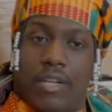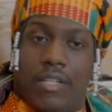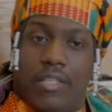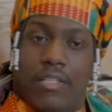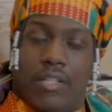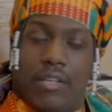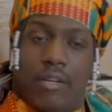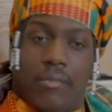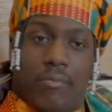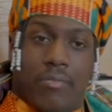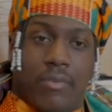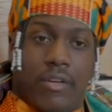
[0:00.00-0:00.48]

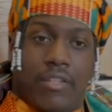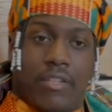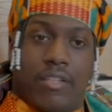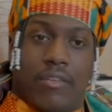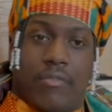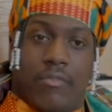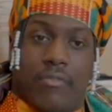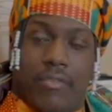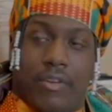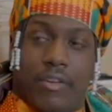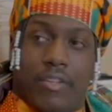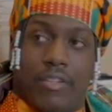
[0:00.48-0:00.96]
Telling
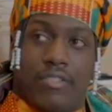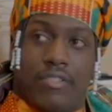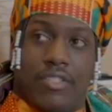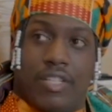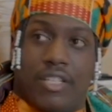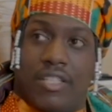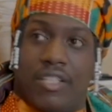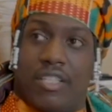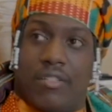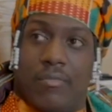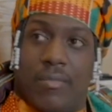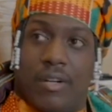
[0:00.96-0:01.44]
black women
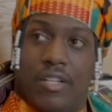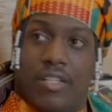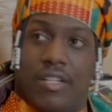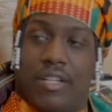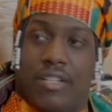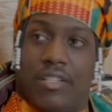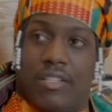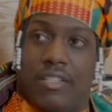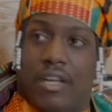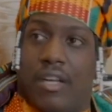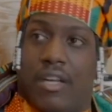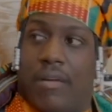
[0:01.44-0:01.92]
what they want
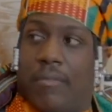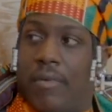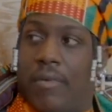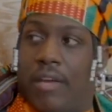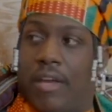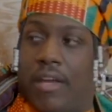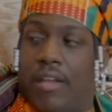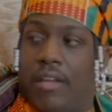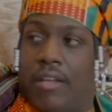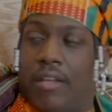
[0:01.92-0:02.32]
to hear is very